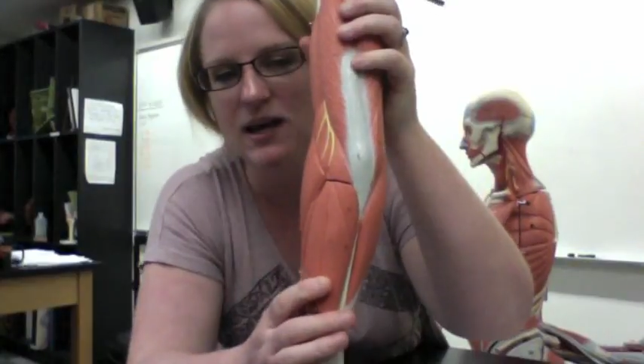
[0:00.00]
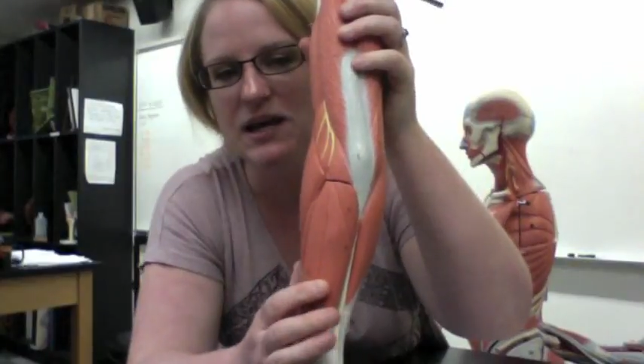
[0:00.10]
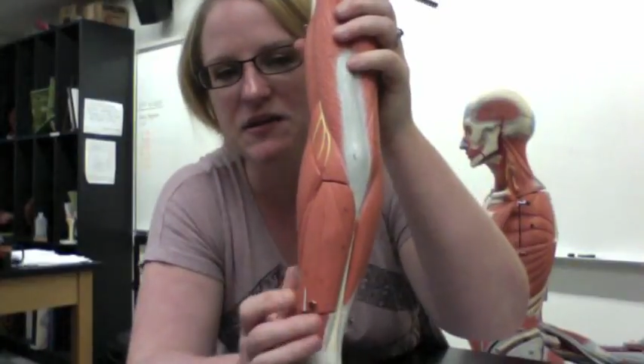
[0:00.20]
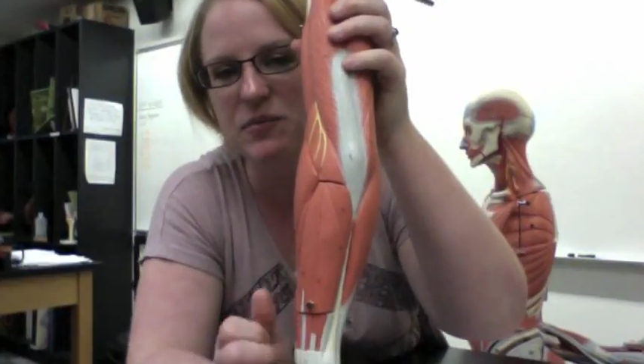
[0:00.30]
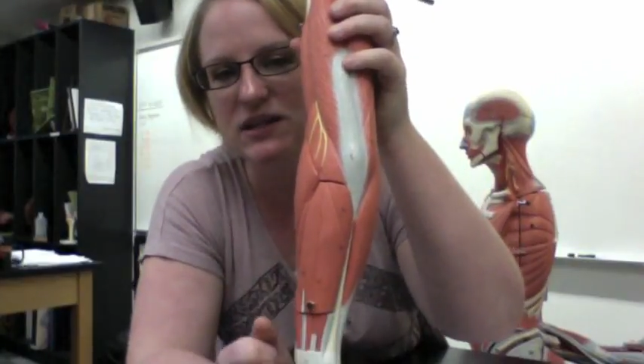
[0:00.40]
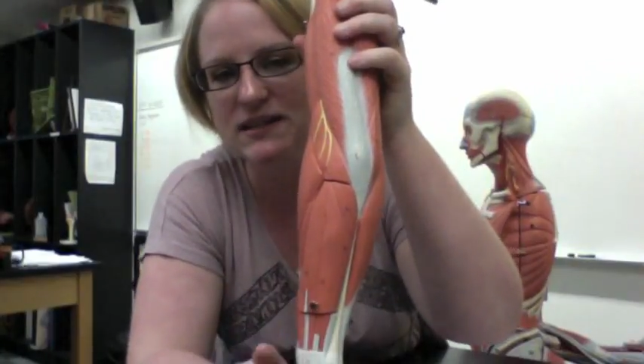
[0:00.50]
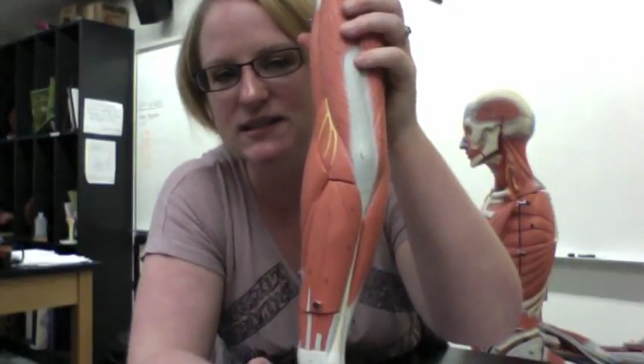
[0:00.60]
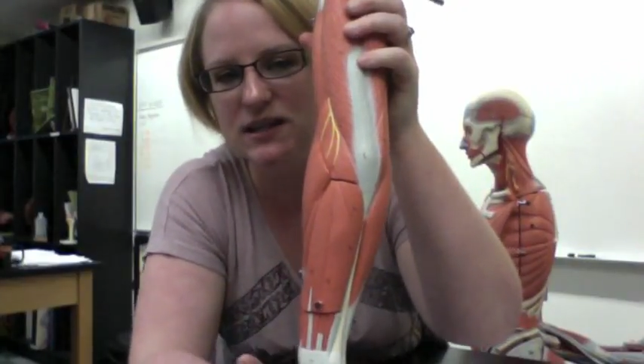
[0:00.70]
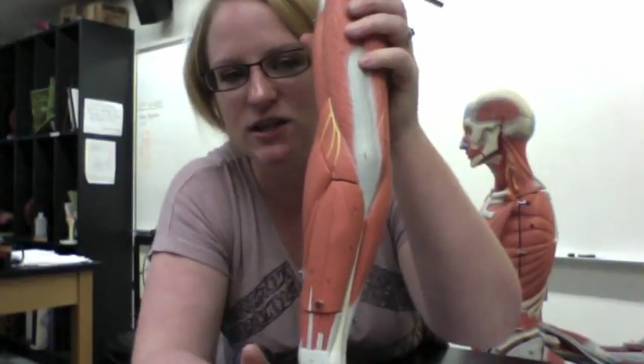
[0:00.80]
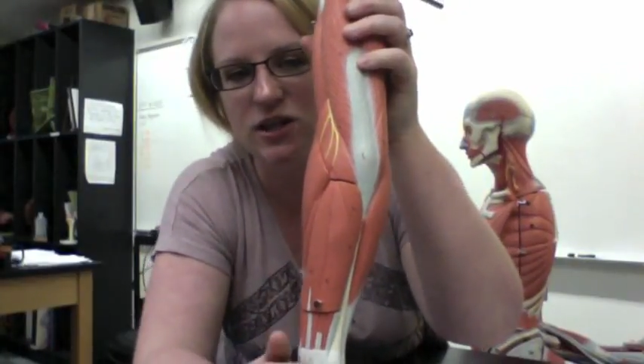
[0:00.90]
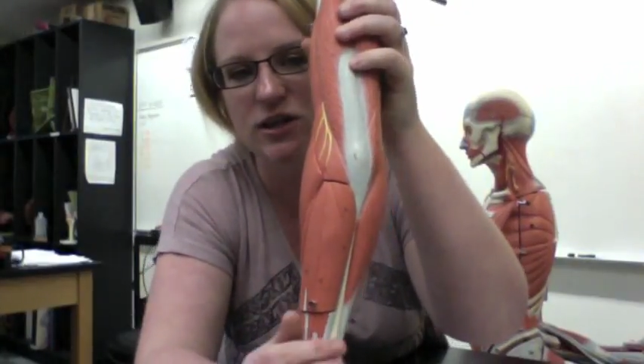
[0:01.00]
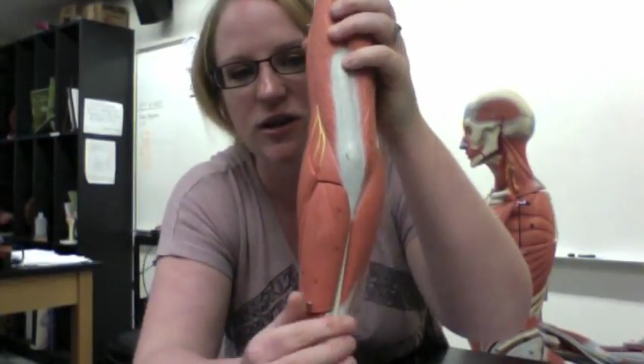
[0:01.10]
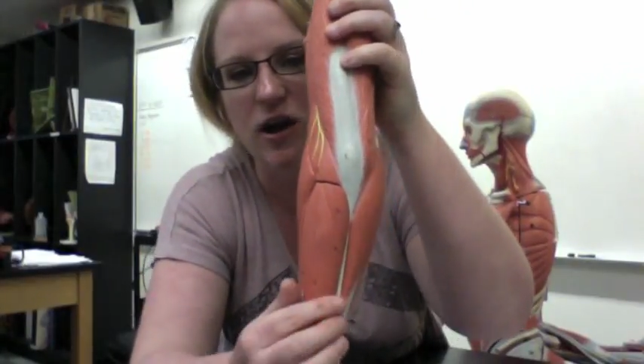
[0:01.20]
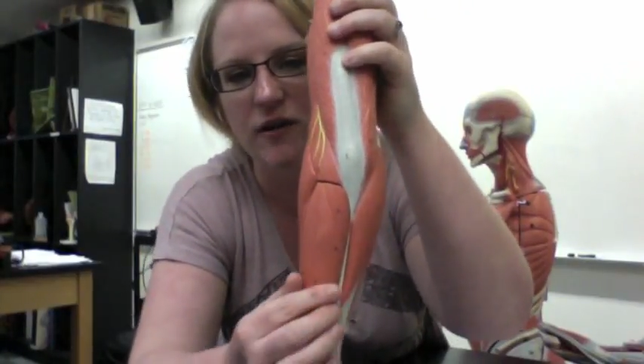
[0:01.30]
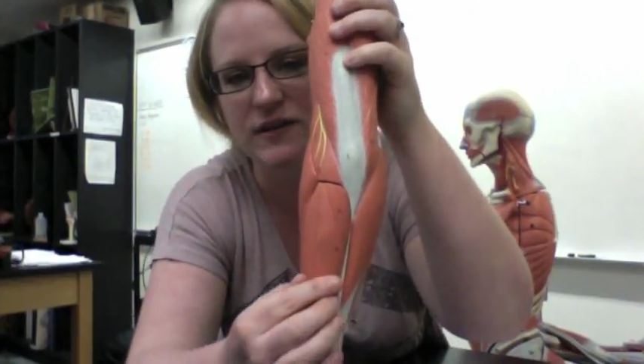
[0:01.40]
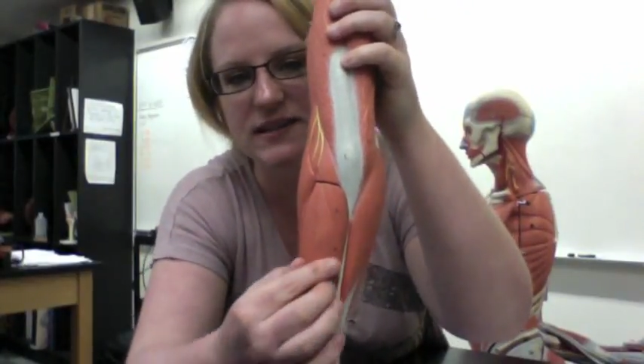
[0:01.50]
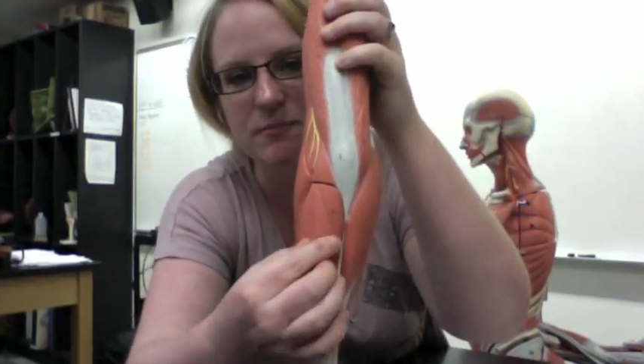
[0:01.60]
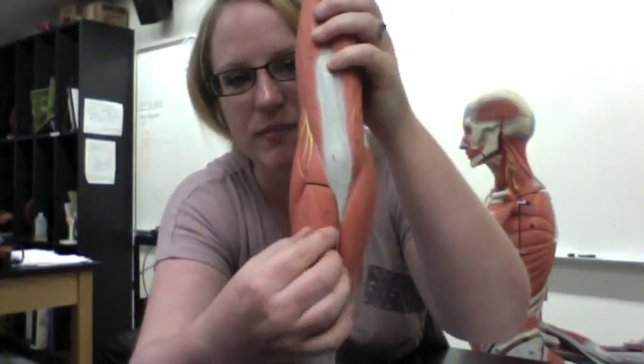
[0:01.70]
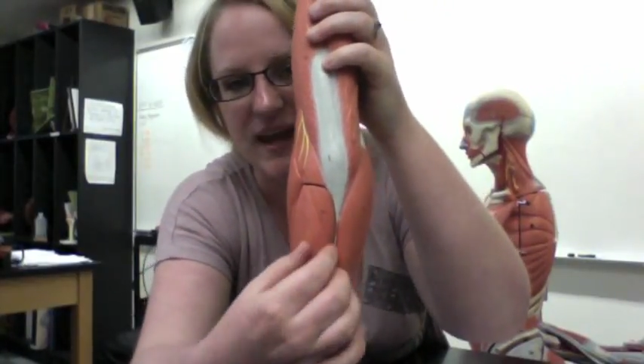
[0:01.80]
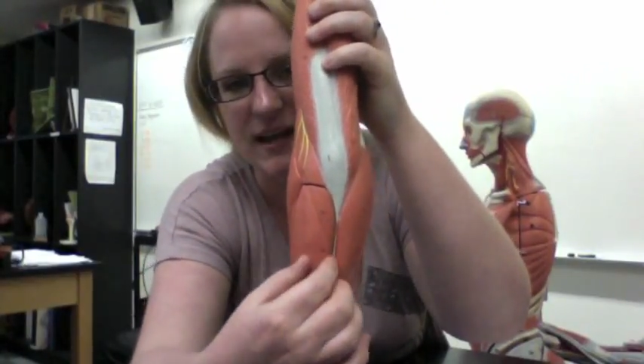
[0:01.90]
If I put a sticker on
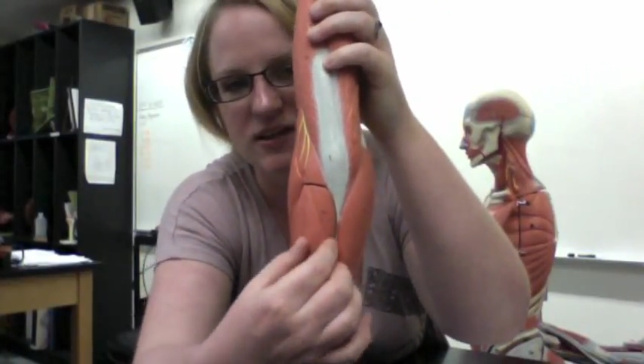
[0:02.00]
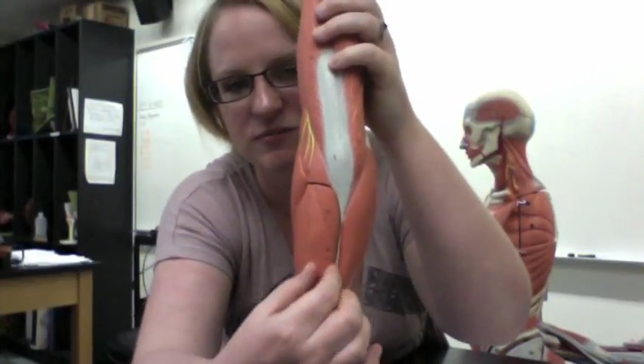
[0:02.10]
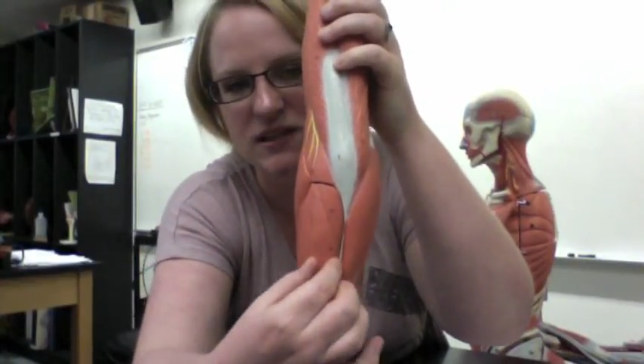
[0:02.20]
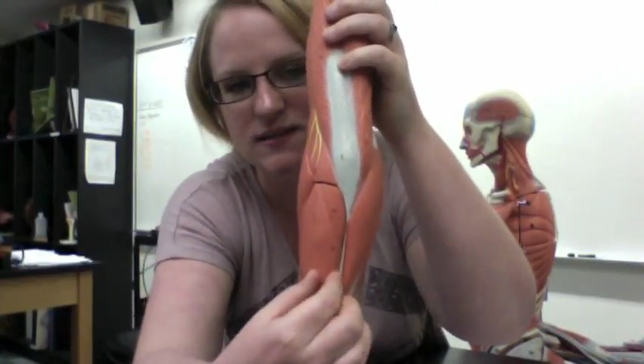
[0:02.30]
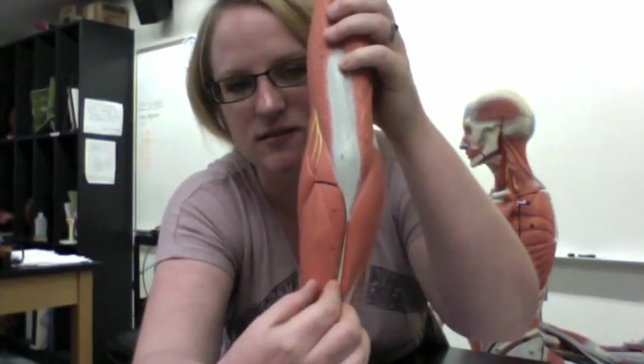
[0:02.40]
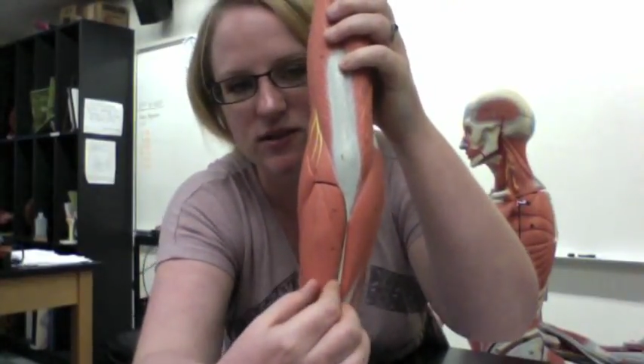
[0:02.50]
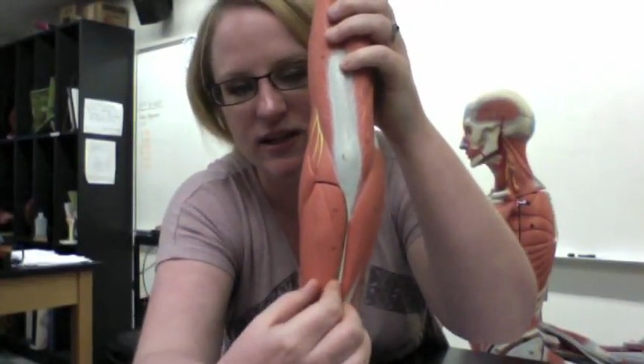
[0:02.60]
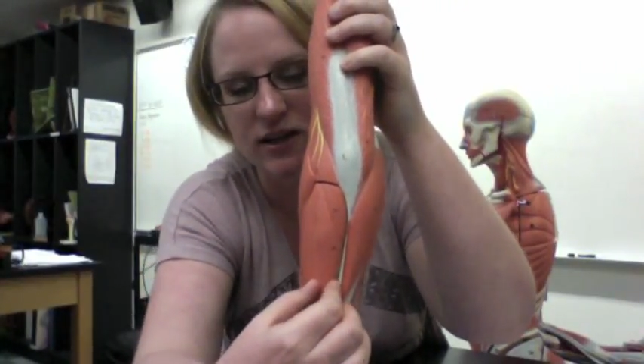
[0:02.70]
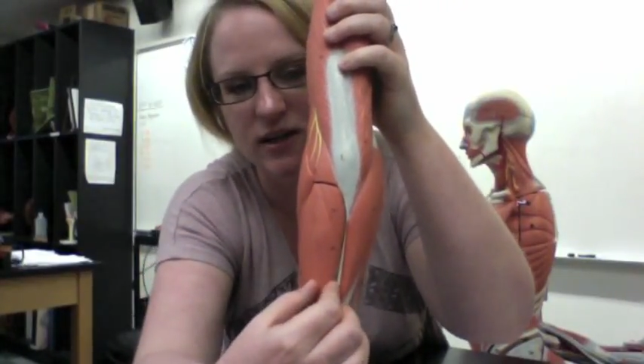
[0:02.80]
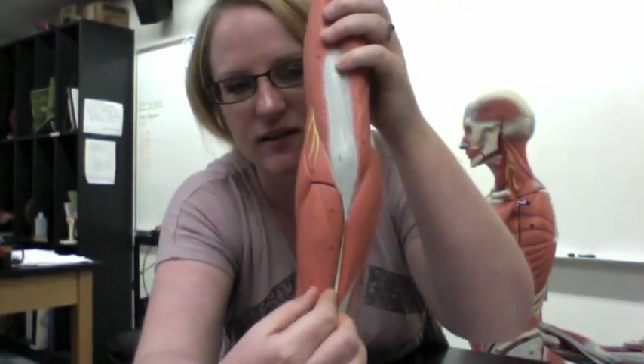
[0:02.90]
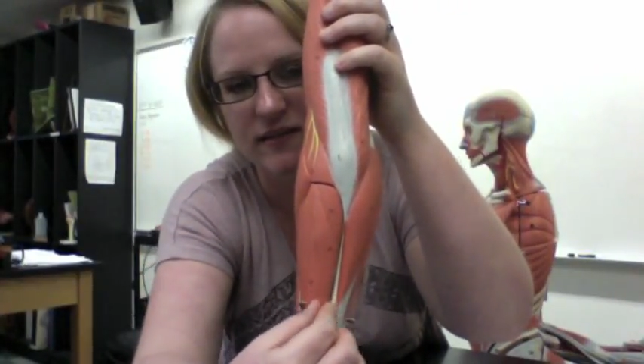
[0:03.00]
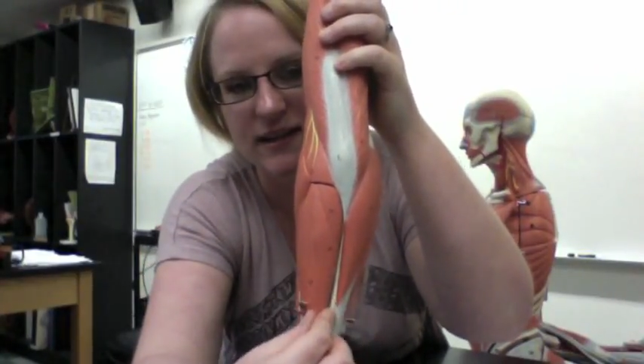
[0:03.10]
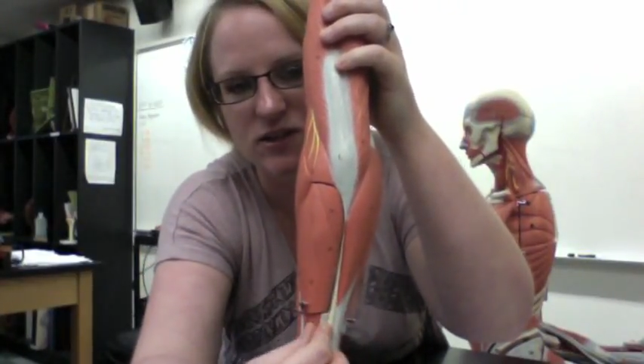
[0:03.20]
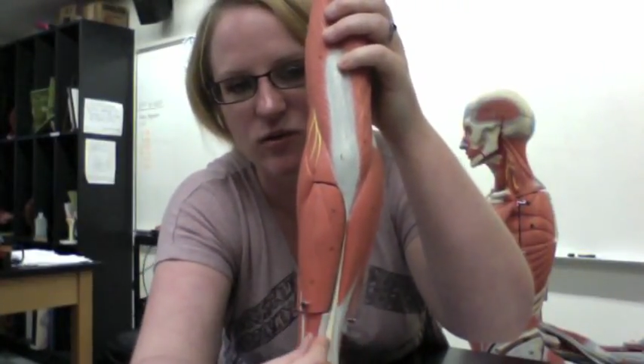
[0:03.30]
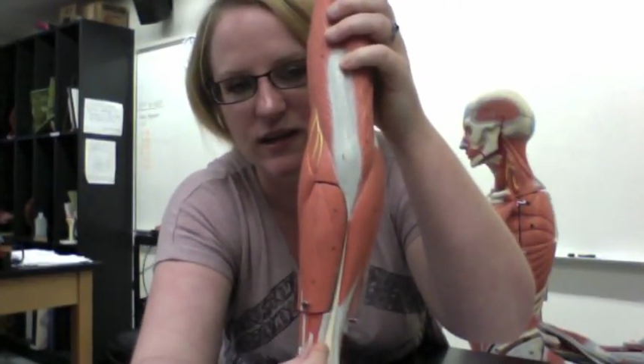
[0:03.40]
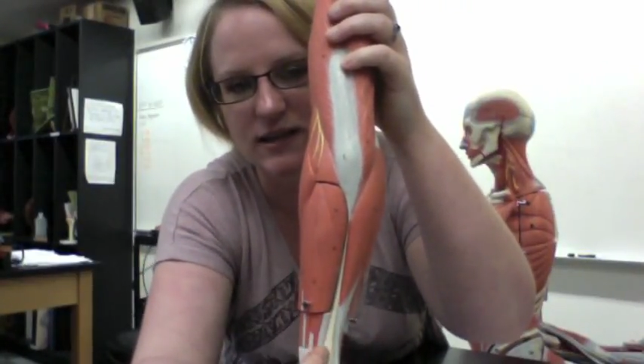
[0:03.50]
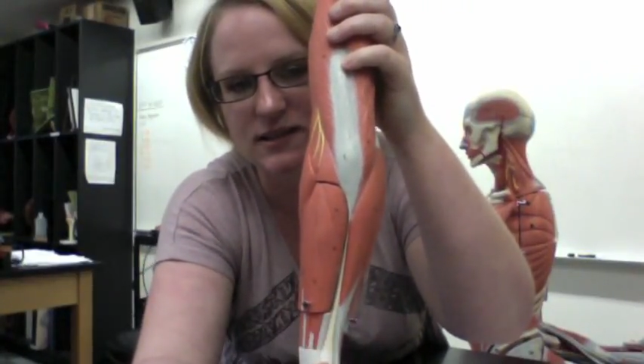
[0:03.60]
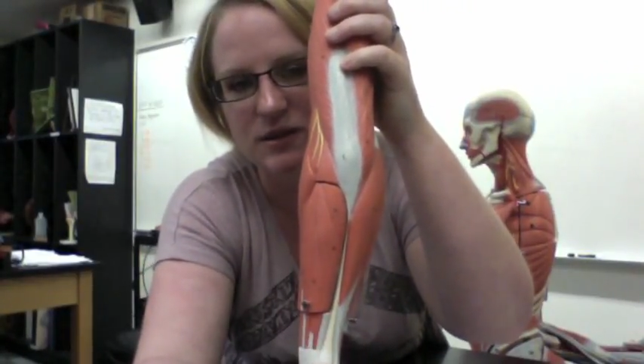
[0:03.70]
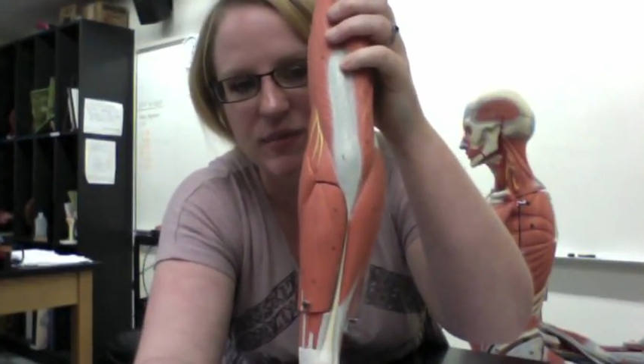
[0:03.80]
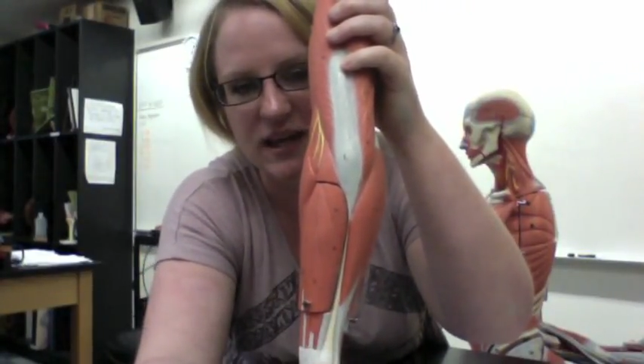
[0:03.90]
this band of muscle here that's going
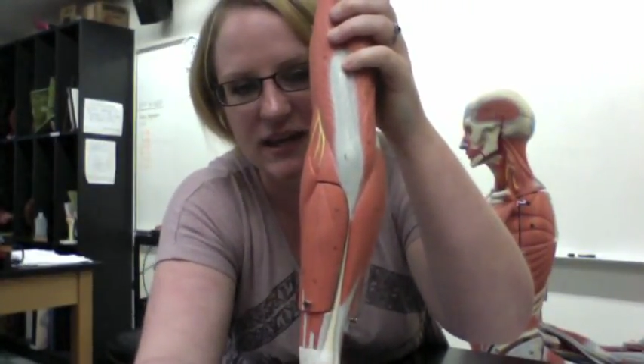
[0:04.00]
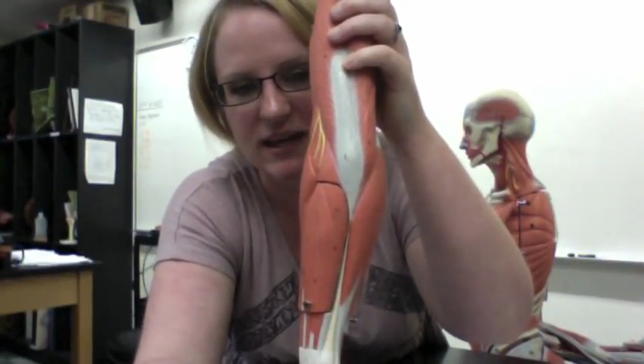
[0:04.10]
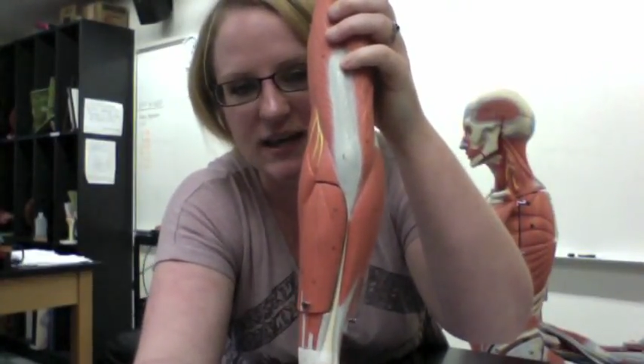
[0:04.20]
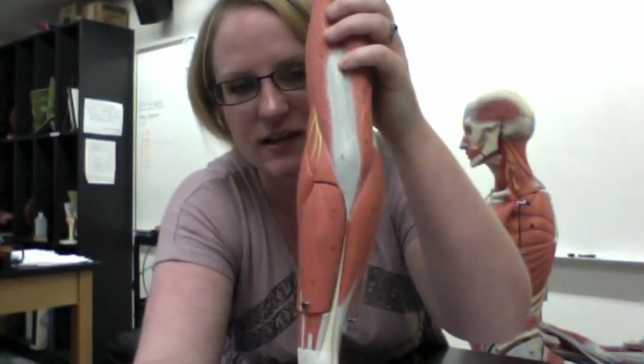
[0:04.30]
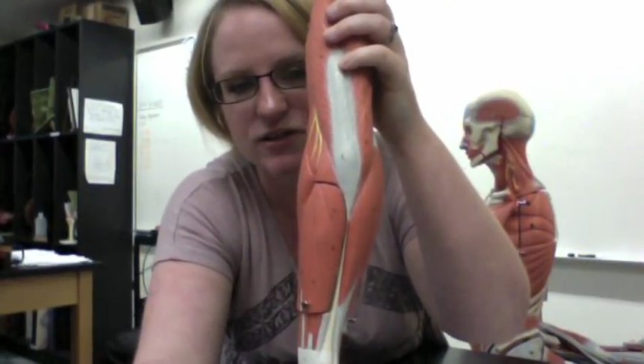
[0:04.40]
into the pinky,